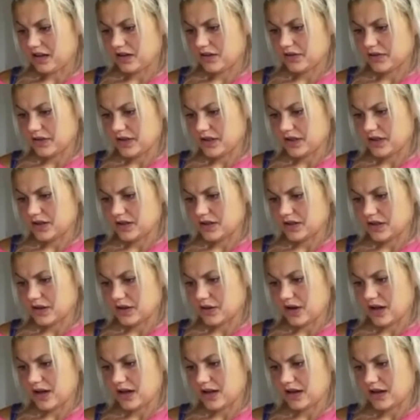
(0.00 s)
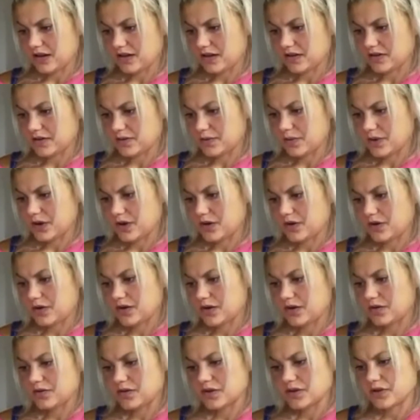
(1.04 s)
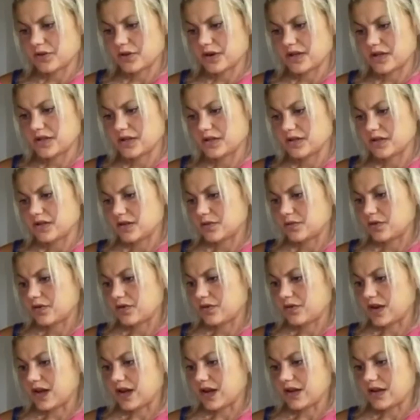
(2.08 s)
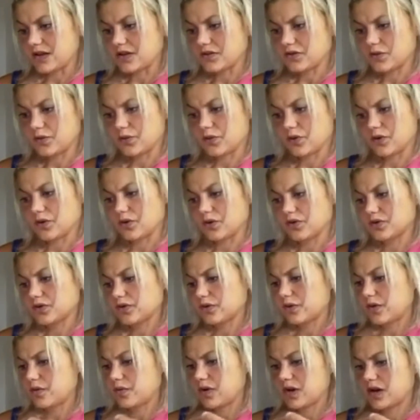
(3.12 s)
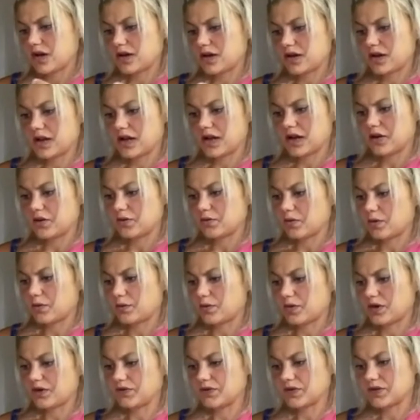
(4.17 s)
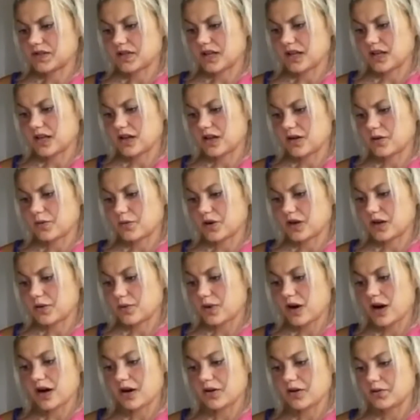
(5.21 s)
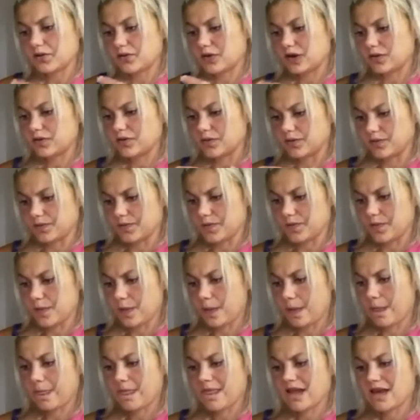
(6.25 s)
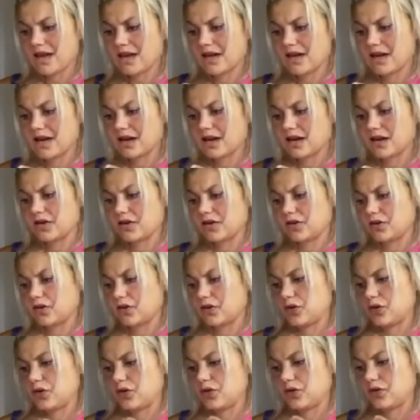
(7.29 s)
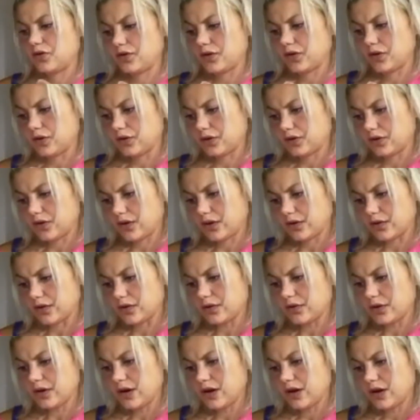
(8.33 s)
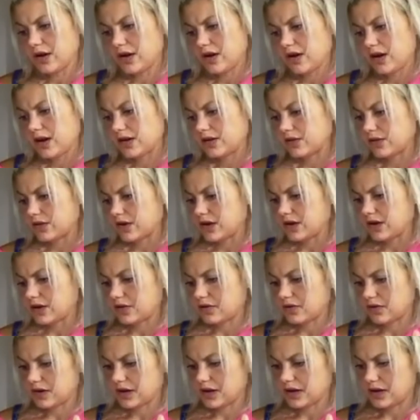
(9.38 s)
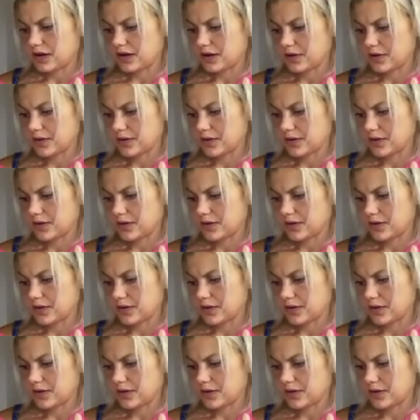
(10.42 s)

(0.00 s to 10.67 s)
20 years ago, I had an experience that was crazy, to be flying into a wall, screaming out loud. My breath was taking away, no matter how dim. I cannot know it follow through. Tried.